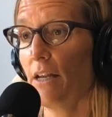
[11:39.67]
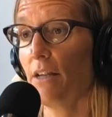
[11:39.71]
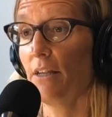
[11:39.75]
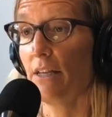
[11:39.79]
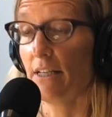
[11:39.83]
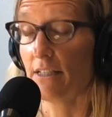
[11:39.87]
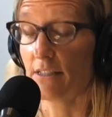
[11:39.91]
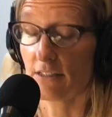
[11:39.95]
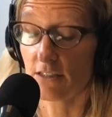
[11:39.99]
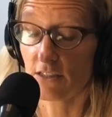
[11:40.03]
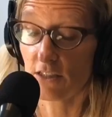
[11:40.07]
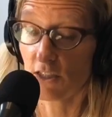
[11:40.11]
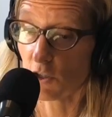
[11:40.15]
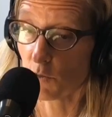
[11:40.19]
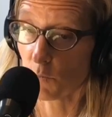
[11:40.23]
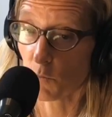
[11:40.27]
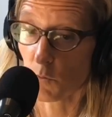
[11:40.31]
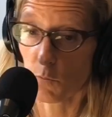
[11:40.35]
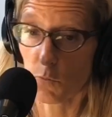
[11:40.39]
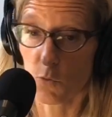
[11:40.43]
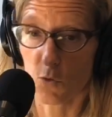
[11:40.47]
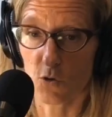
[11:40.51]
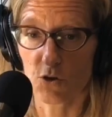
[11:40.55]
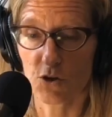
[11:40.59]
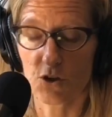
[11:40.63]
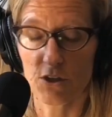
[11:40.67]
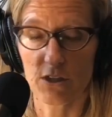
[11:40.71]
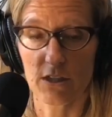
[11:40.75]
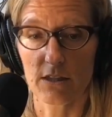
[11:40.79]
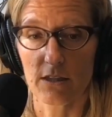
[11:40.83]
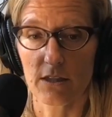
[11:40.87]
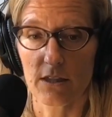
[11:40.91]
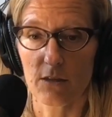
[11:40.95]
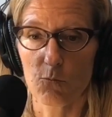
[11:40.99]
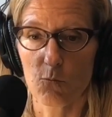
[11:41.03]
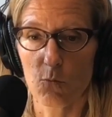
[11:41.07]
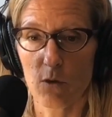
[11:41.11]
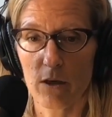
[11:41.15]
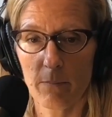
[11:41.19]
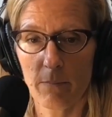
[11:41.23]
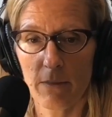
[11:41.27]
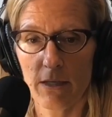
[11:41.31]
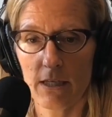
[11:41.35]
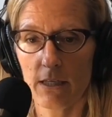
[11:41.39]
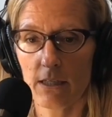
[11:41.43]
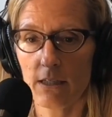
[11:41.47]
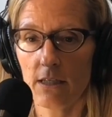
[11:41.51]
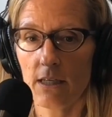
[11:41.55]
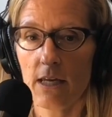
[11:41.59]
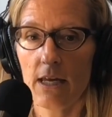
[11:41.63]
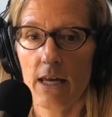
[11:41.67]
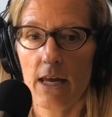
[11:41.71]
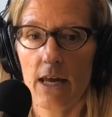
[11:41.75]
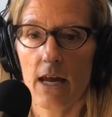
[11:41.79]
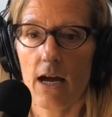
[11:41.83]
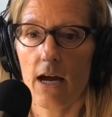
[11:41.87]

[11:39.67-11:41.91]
It's disproportionately women.